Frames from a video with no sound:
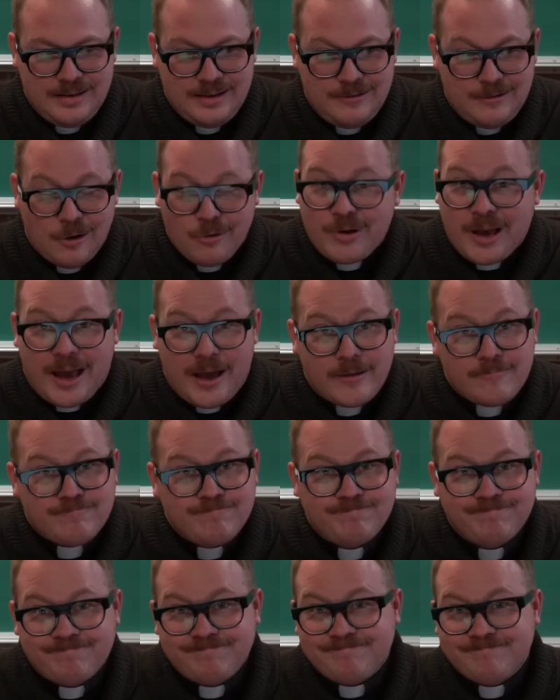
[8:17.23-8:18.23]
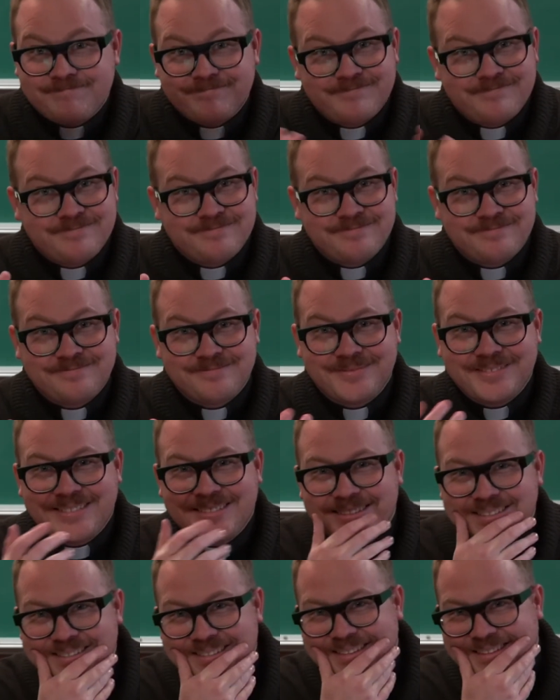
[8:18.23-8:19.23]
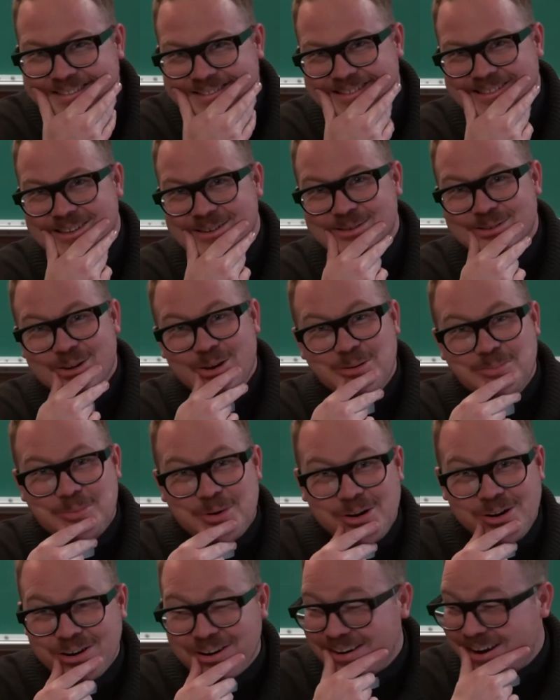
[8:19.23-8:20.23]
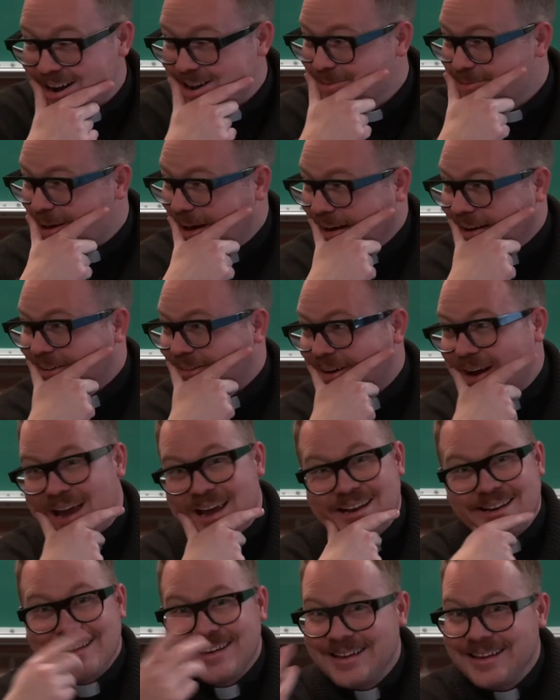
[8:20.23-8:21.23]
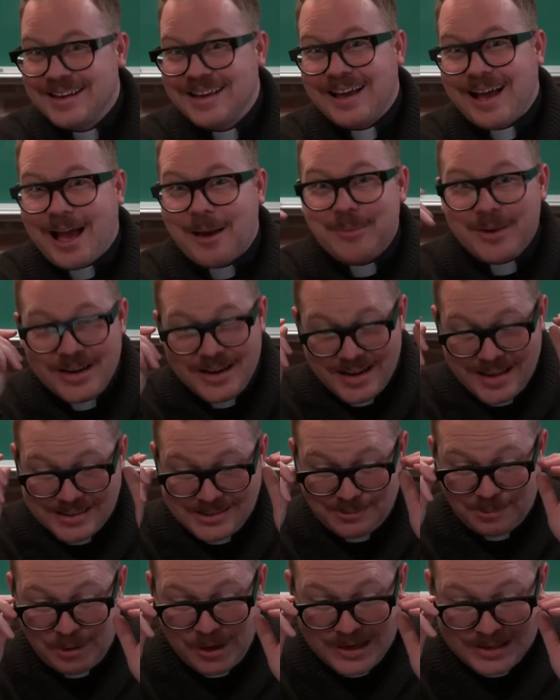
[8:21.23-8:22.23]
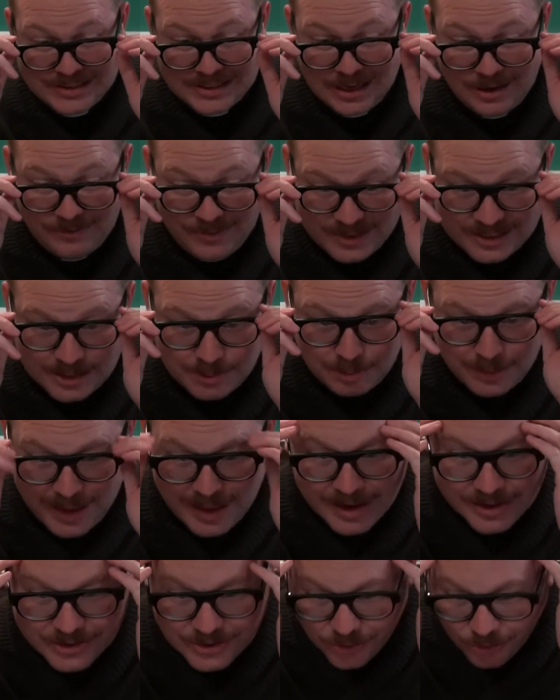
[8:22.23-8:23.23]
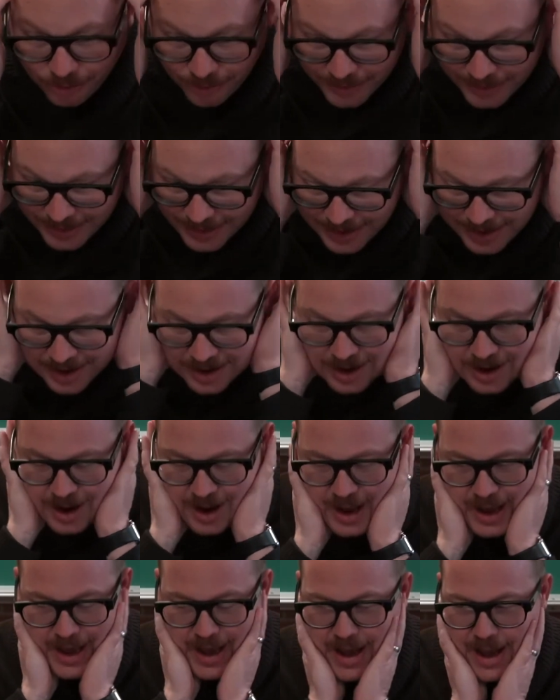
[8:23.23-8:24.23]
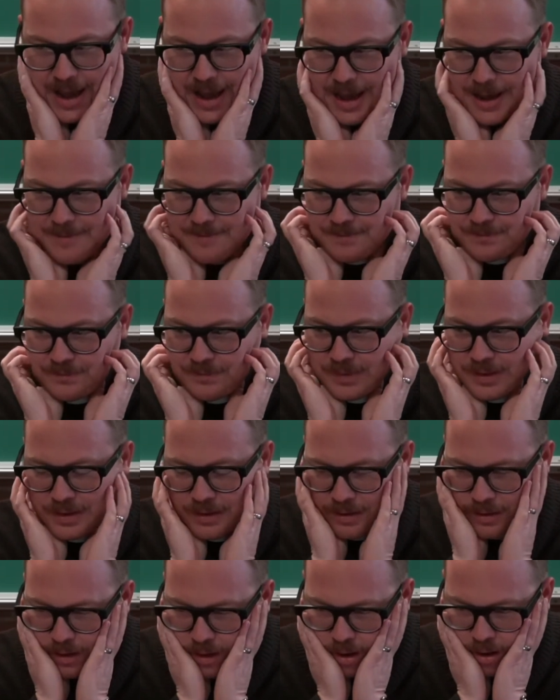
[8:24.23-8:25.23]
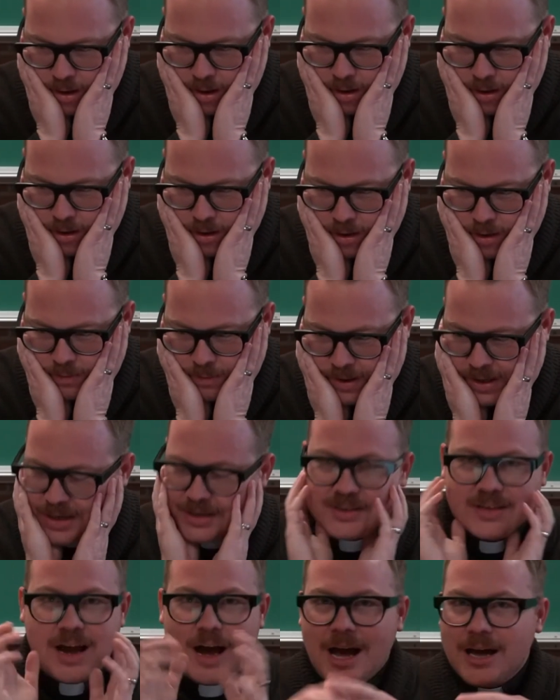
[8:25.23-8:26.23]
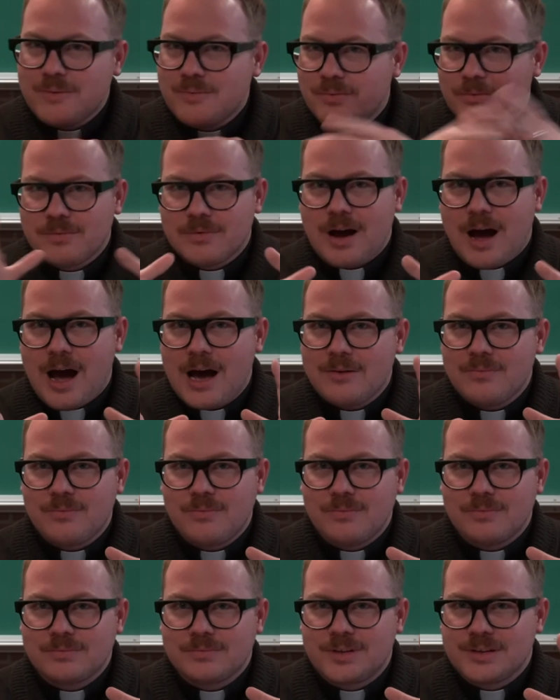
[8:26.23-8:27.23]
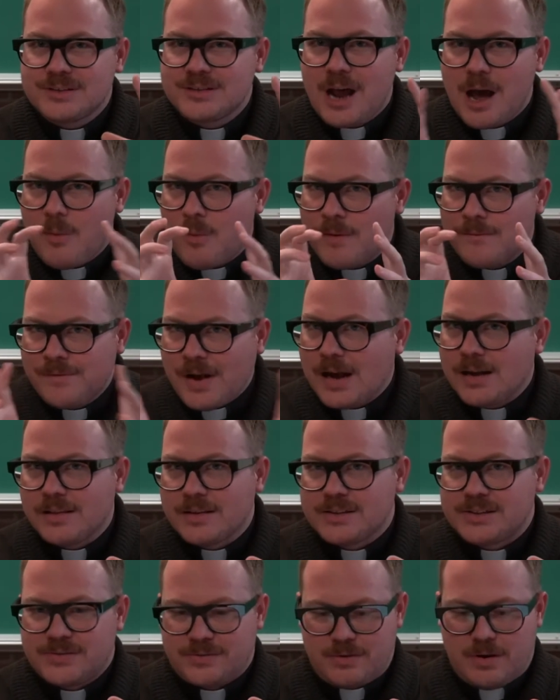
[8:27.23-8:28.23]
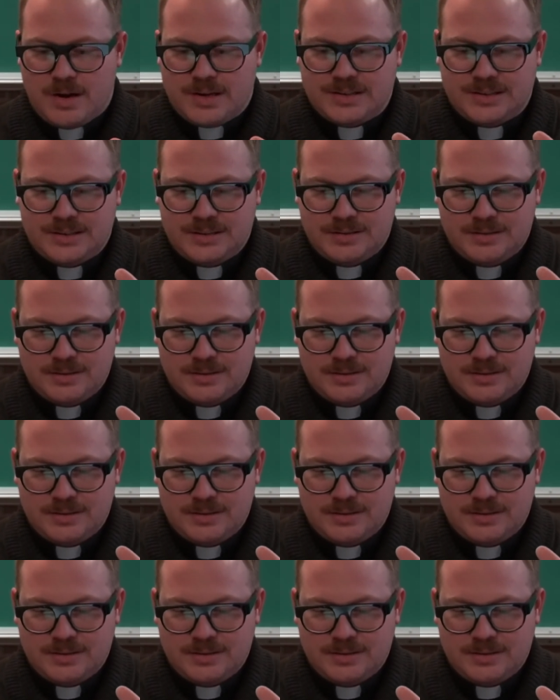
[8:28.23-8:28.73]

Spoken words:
Okay. So don't murder anybody, right? I mean, it's pretty self-explanatory. Because God does not want violence for us.